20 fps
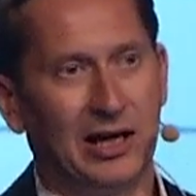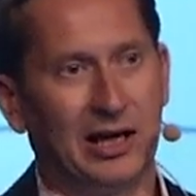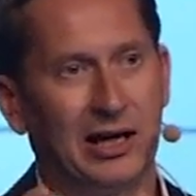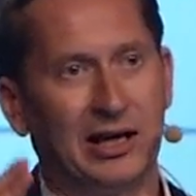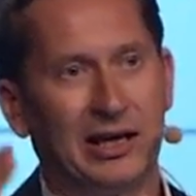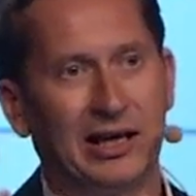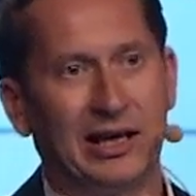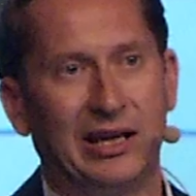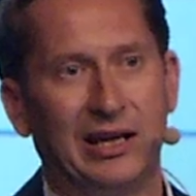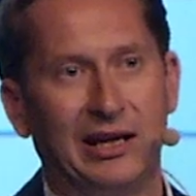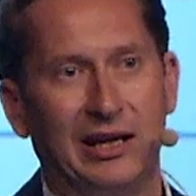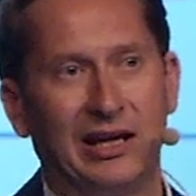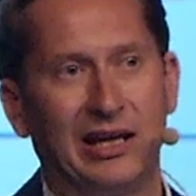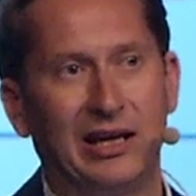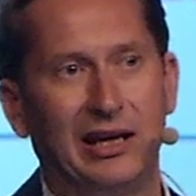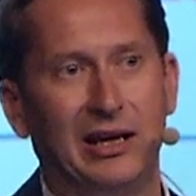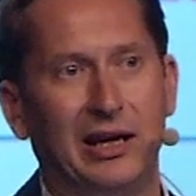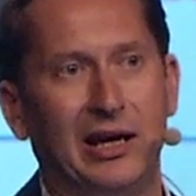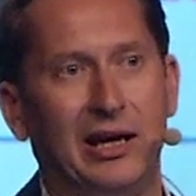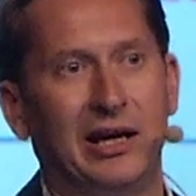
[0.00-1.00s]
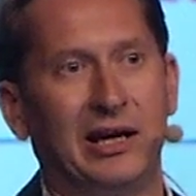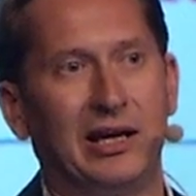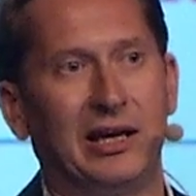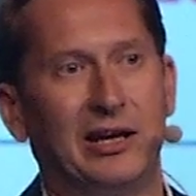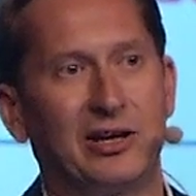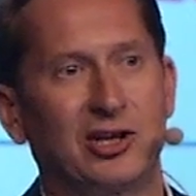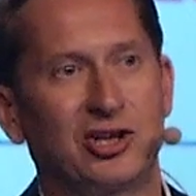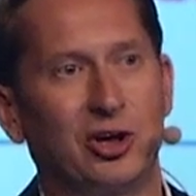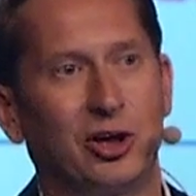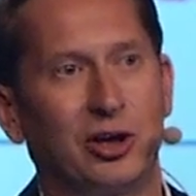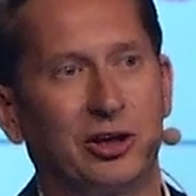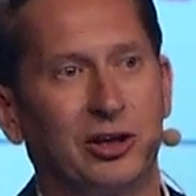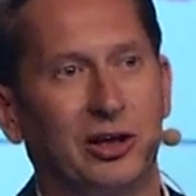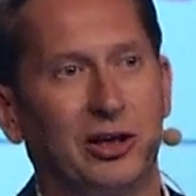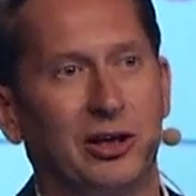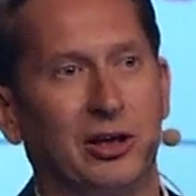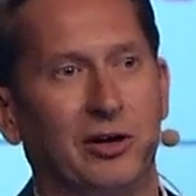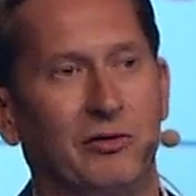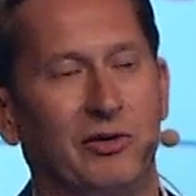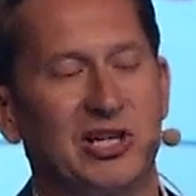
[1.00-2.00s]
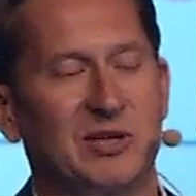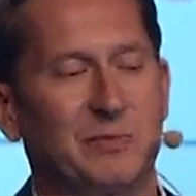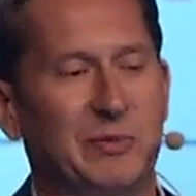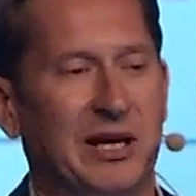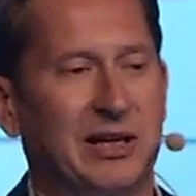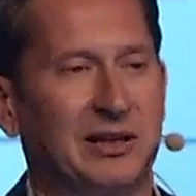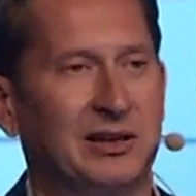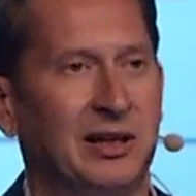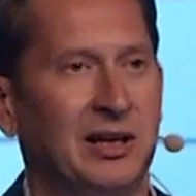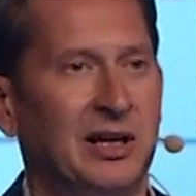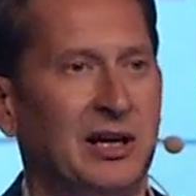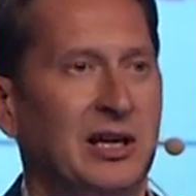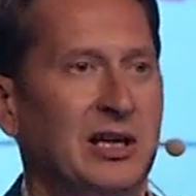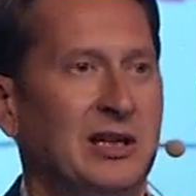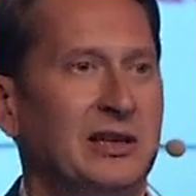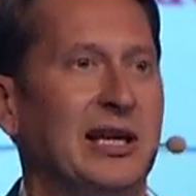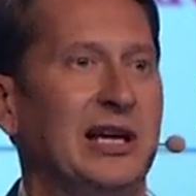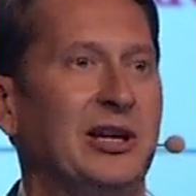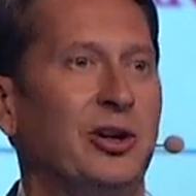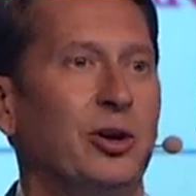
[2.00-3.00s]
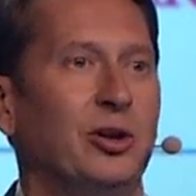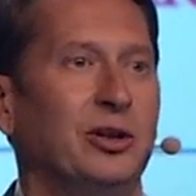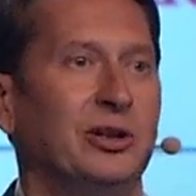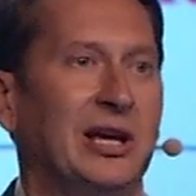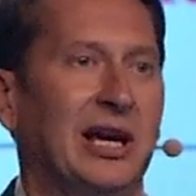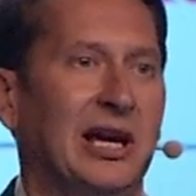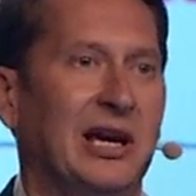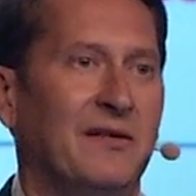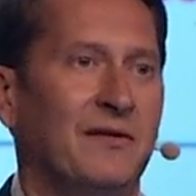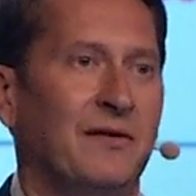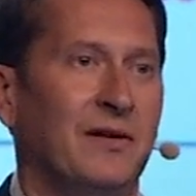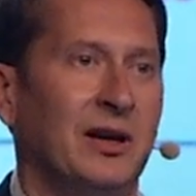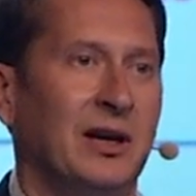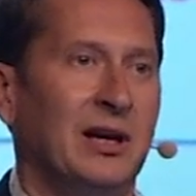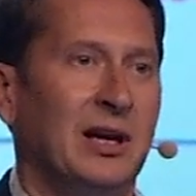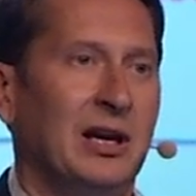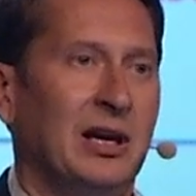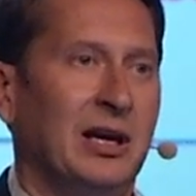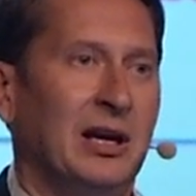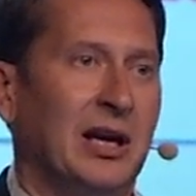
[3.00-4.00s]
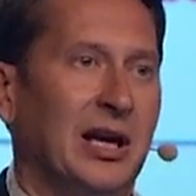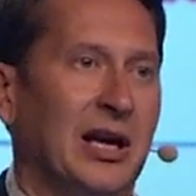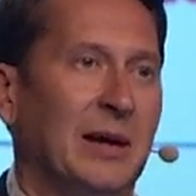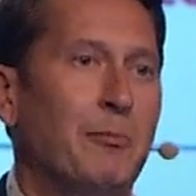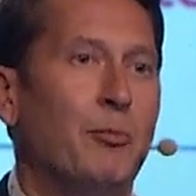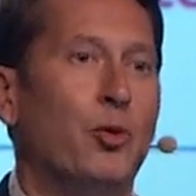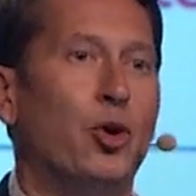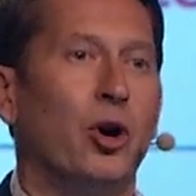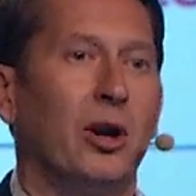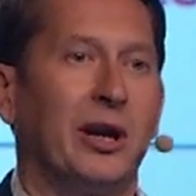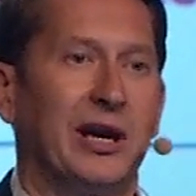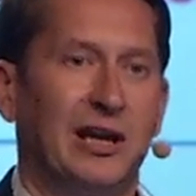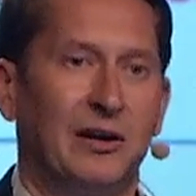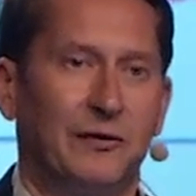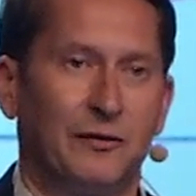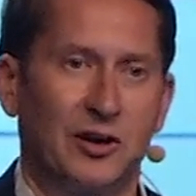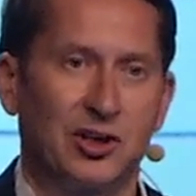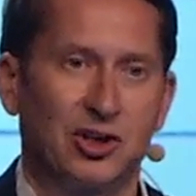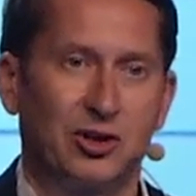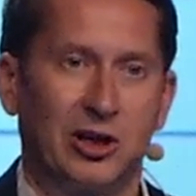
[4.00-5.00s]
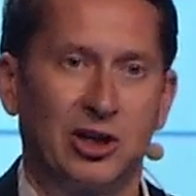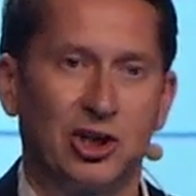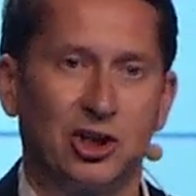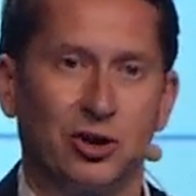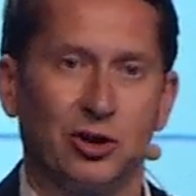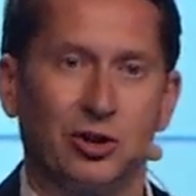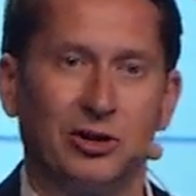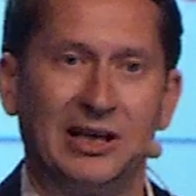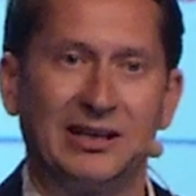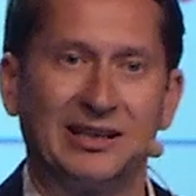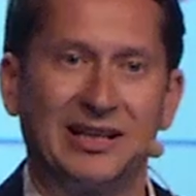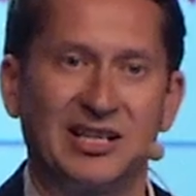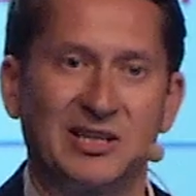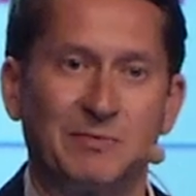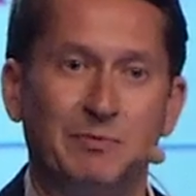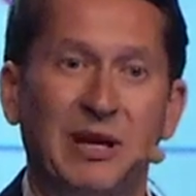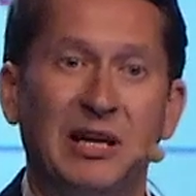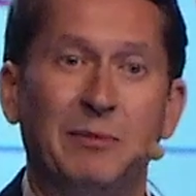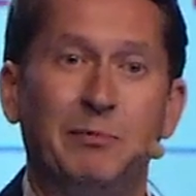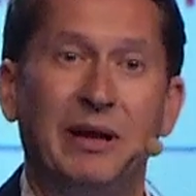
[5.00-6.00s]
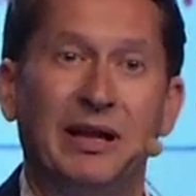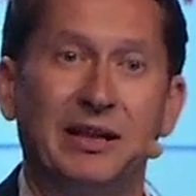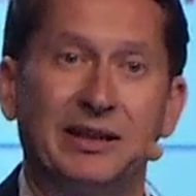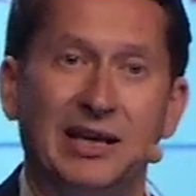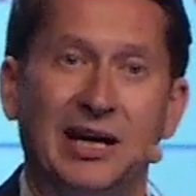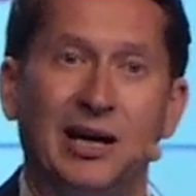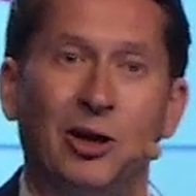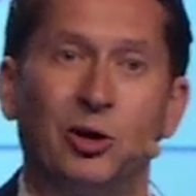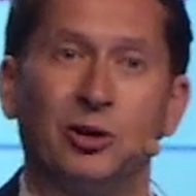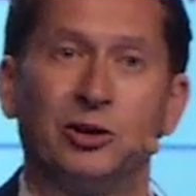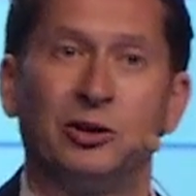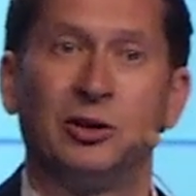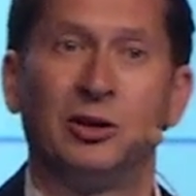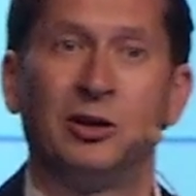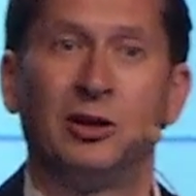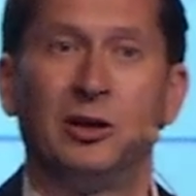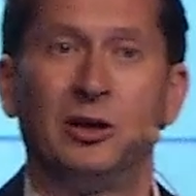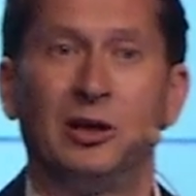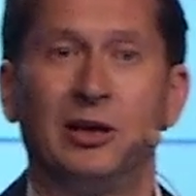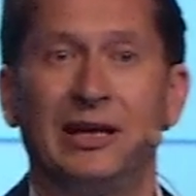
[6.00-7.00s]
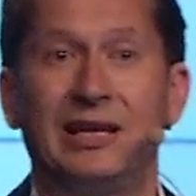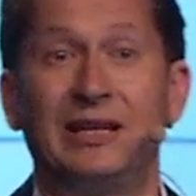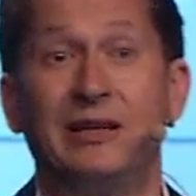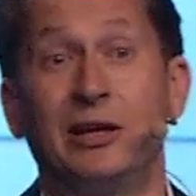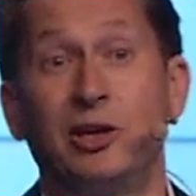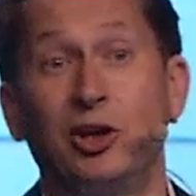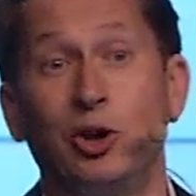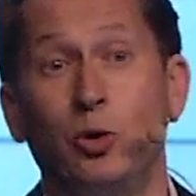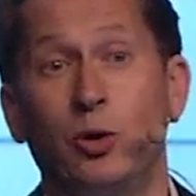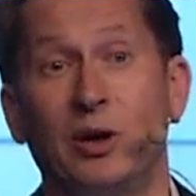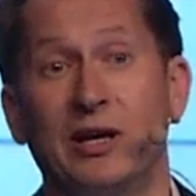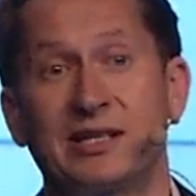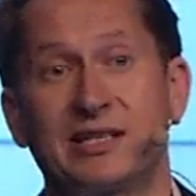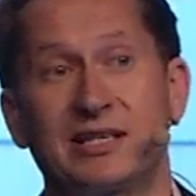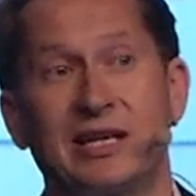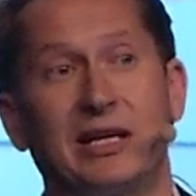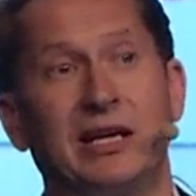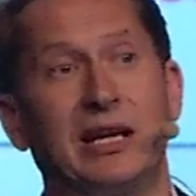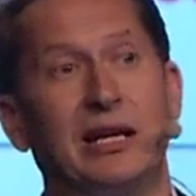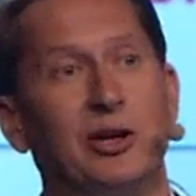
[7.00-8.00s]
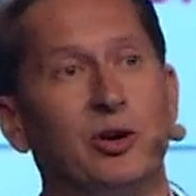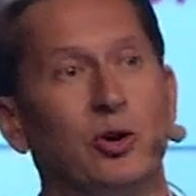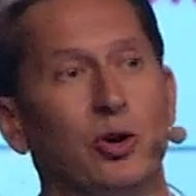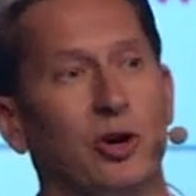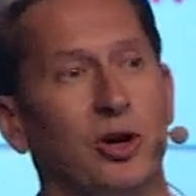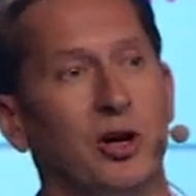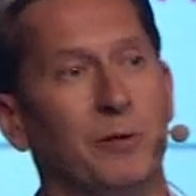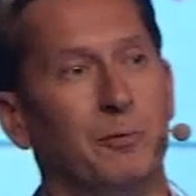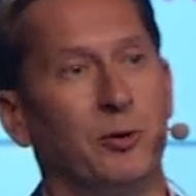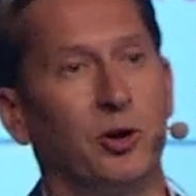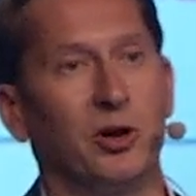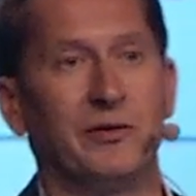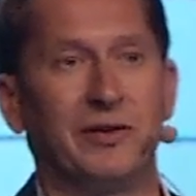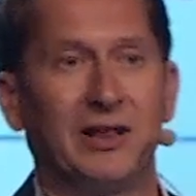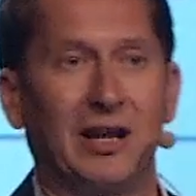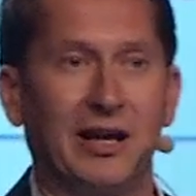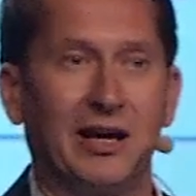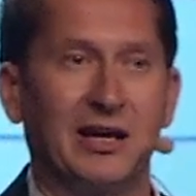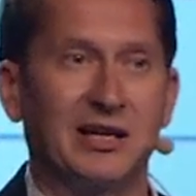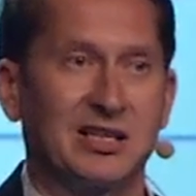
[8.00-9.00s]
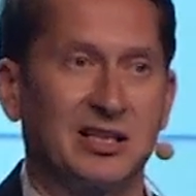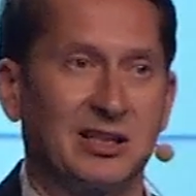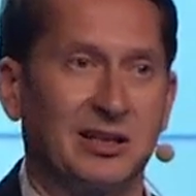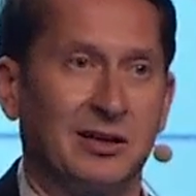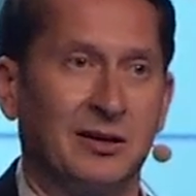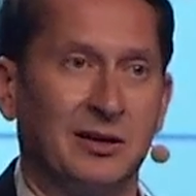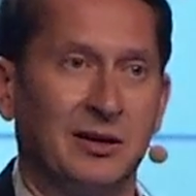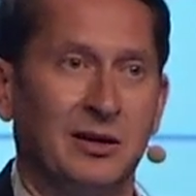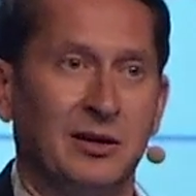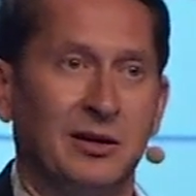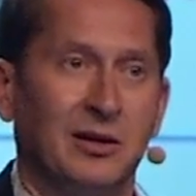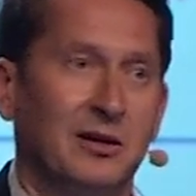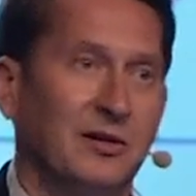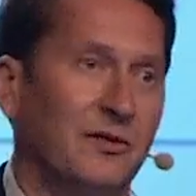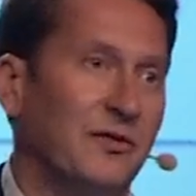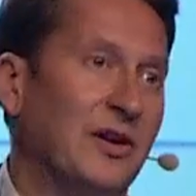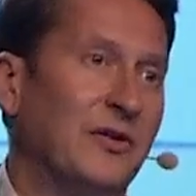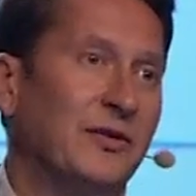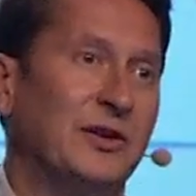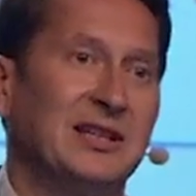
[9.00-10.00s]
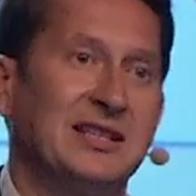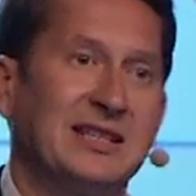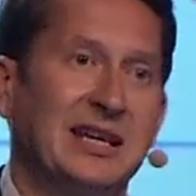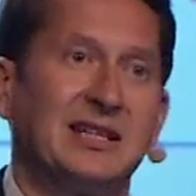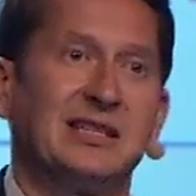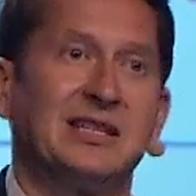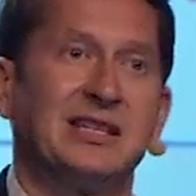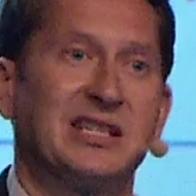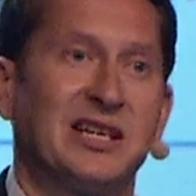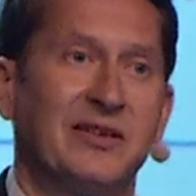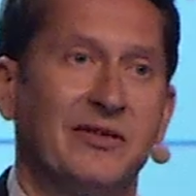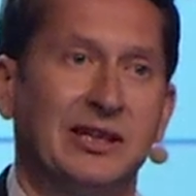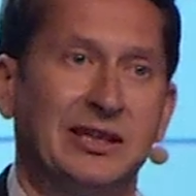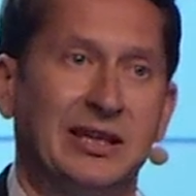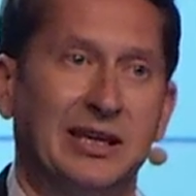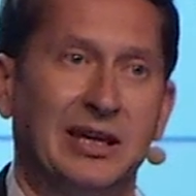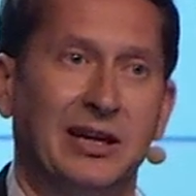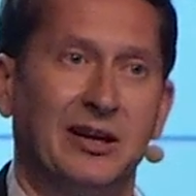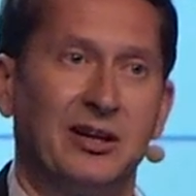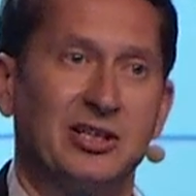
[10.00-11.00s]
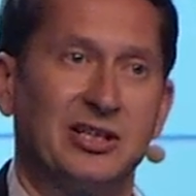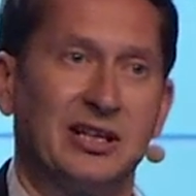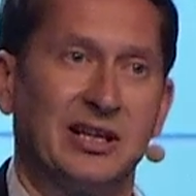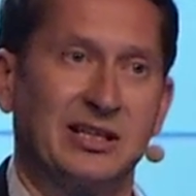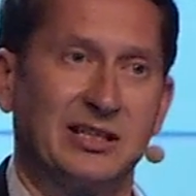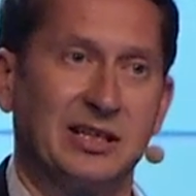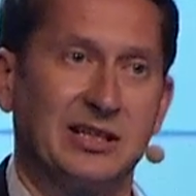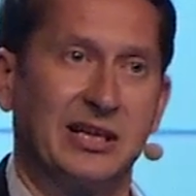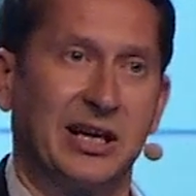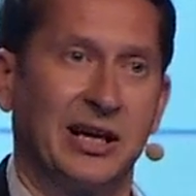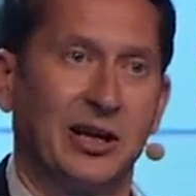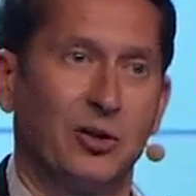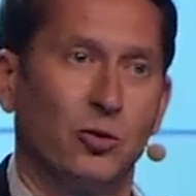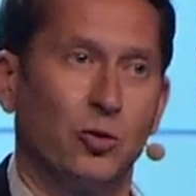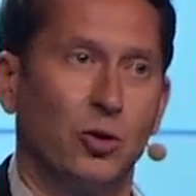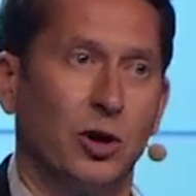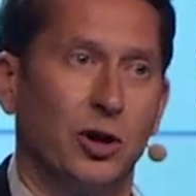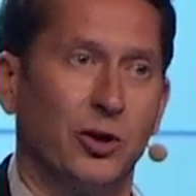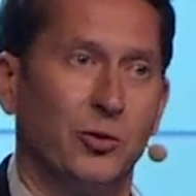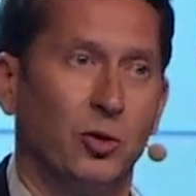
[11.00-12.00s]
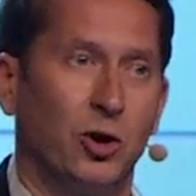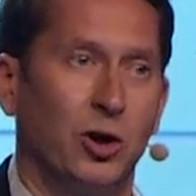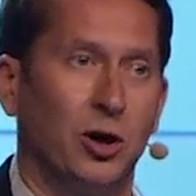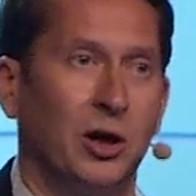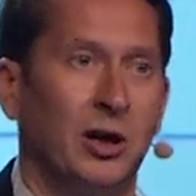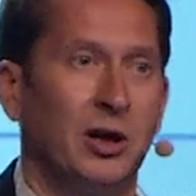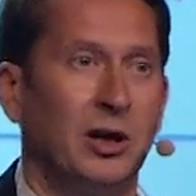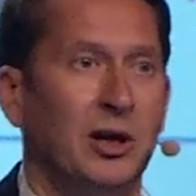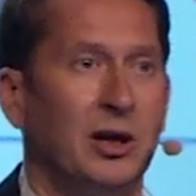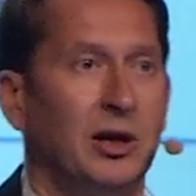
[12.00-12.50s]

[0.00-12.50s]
in a certain respect. They don't have a mall infrastructure that has been built out in the US and in Europe over the last 50, 60, 70 years since the Second World War.